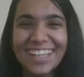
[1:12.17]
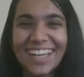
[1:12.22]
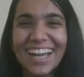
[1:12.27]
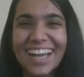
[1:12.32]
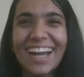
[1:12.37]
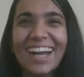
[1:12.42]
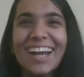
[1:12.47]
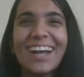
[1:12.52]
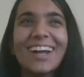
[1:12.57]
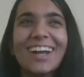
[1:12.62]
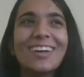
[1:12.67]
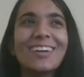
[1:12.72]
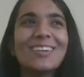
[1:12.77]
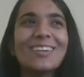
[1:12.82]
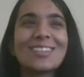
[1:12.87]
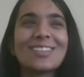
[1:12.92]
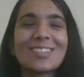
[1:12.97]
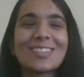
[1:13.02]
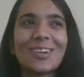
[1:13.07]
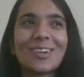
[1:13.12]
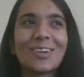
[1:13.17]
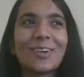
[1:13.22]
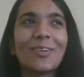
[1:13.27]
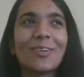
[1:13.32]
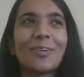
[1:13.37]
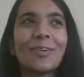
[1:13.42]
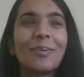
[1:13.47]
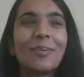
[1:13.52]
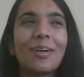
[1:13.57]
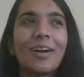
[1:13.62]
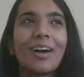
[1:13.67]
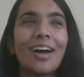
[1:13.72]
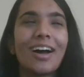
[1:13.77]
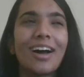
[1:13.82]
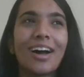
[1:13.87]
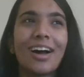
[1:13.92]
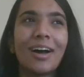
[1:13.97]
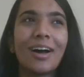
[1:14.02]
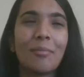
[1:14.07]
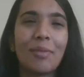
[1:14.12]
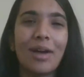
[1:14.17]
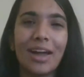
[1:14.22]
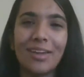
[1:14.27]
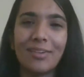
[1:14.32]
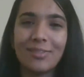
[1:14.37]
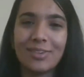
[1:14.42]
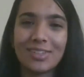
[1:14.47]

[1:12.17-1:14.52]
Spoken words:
yeah. So I